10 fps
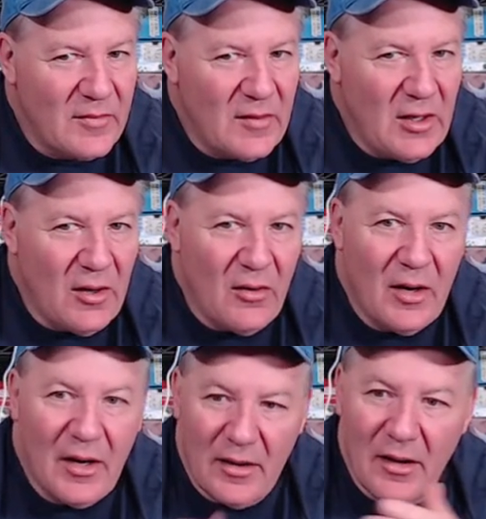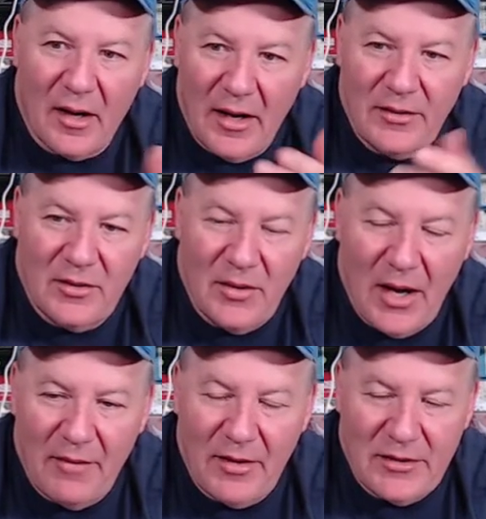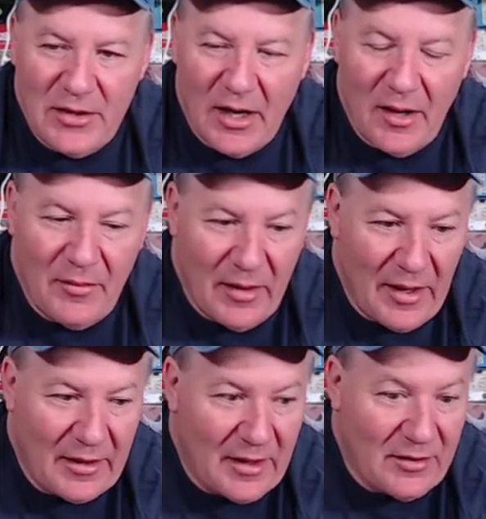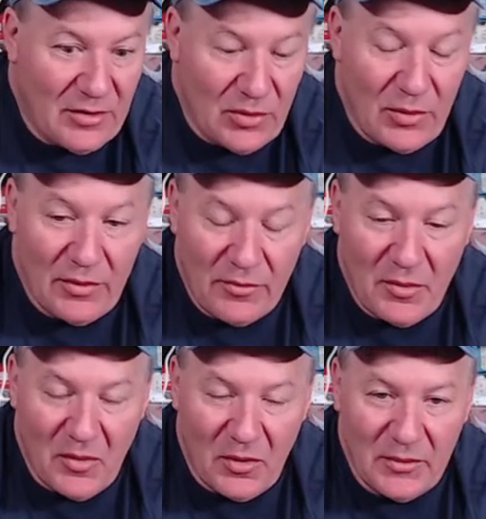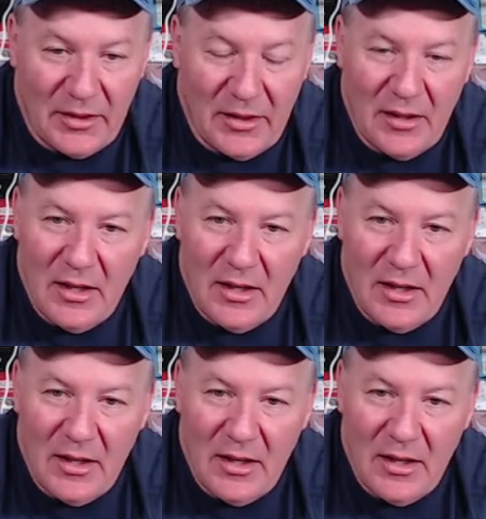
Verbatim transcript: you know, I do have a job. I can do it remotely.